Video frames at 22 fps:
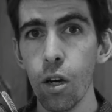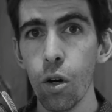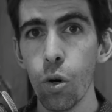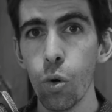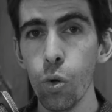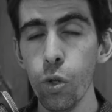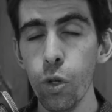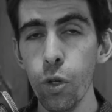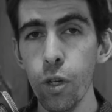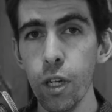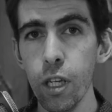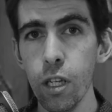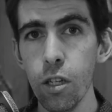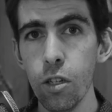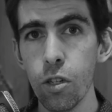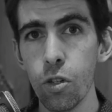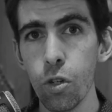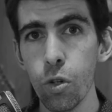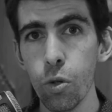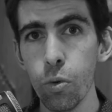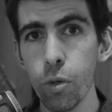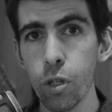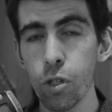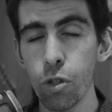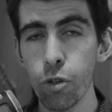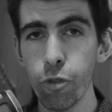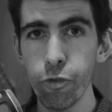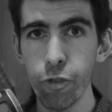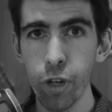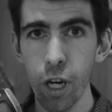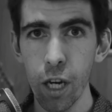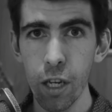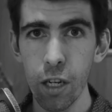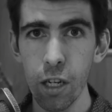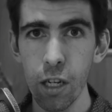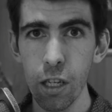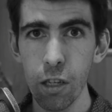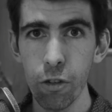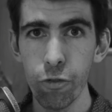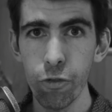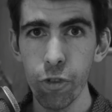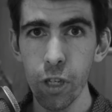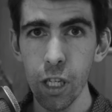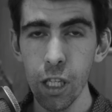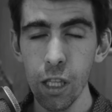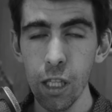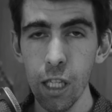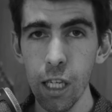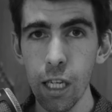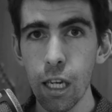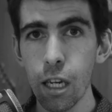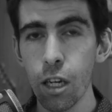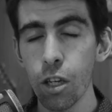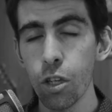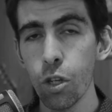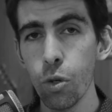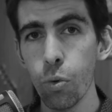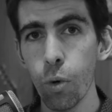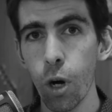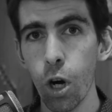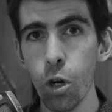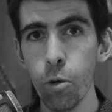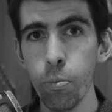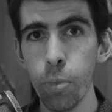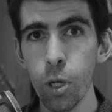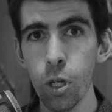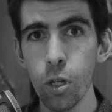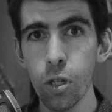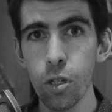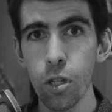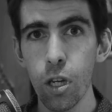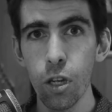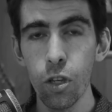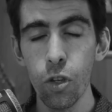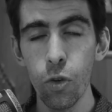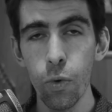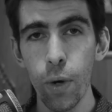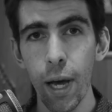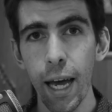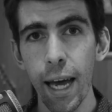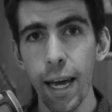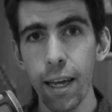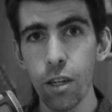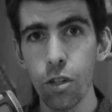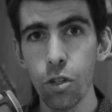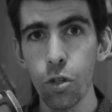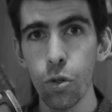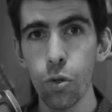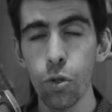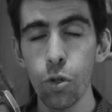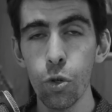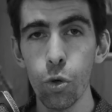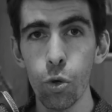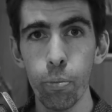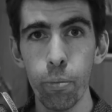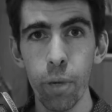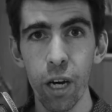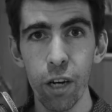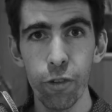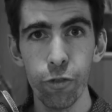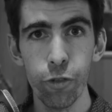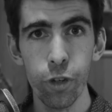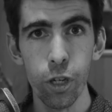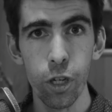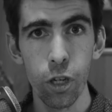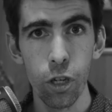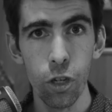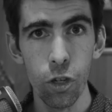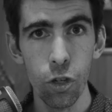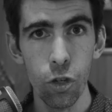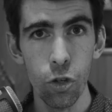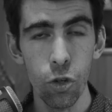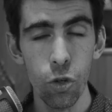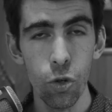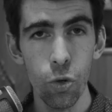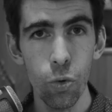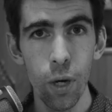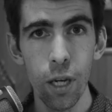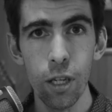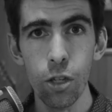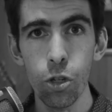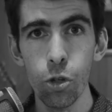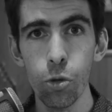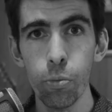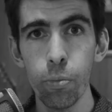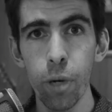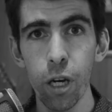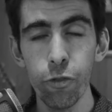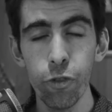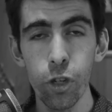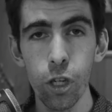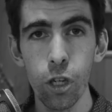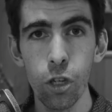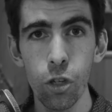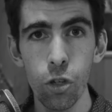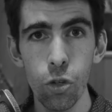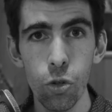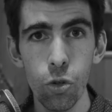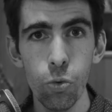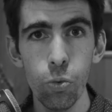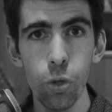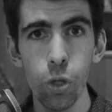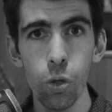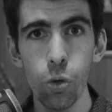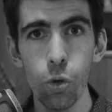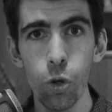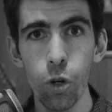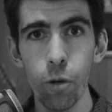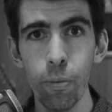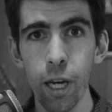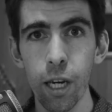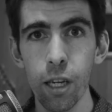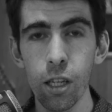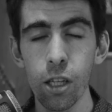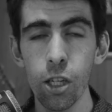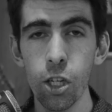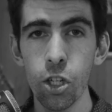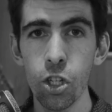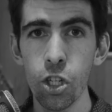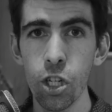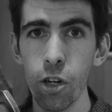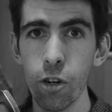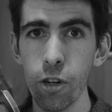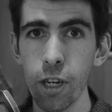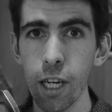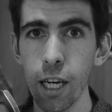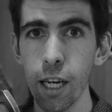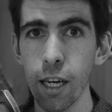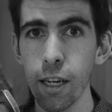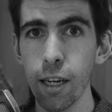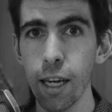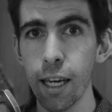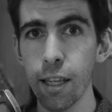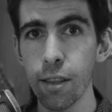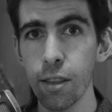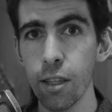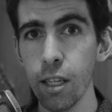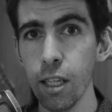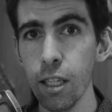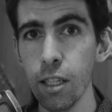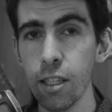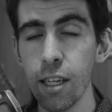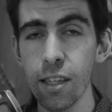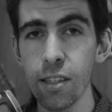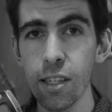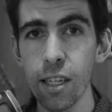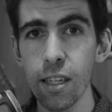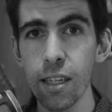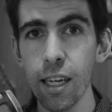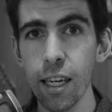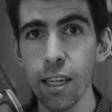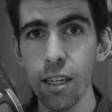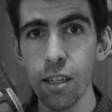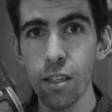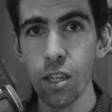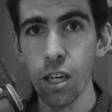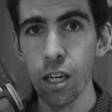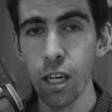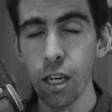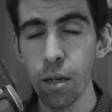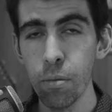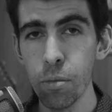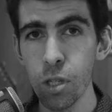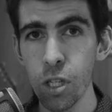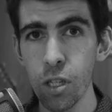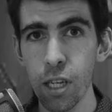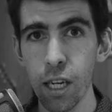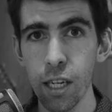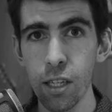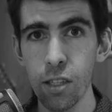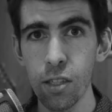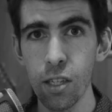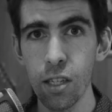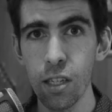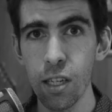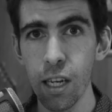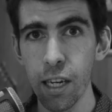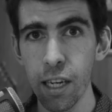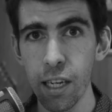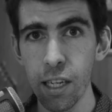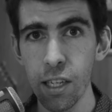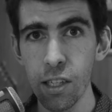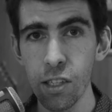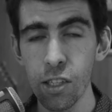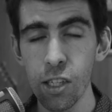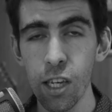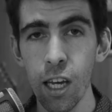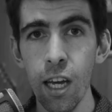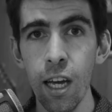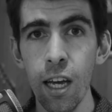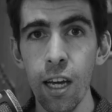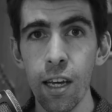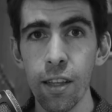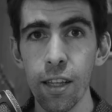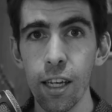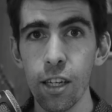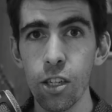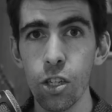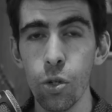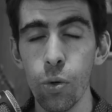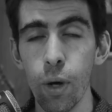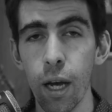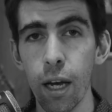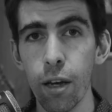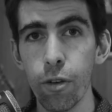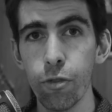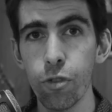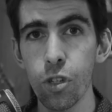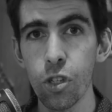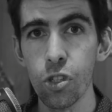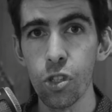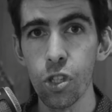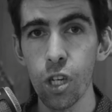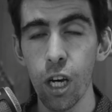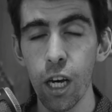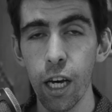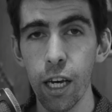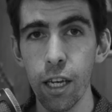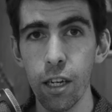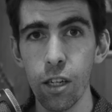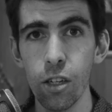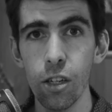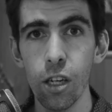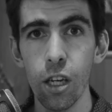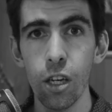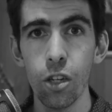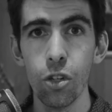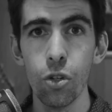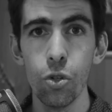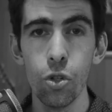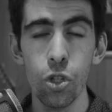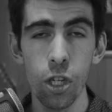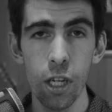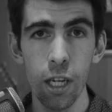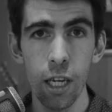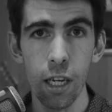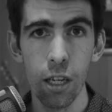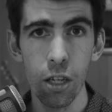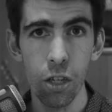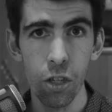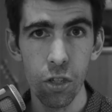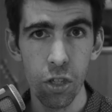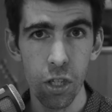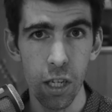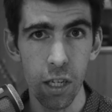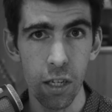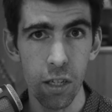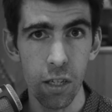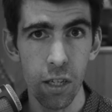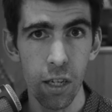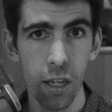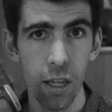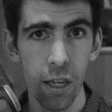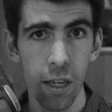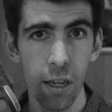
All you need to do is you find it in Feedly, you open it, you add it to your buffer queue, and your buffer queue will automatically share it out at the designated times and dates and days that you have decided to share content.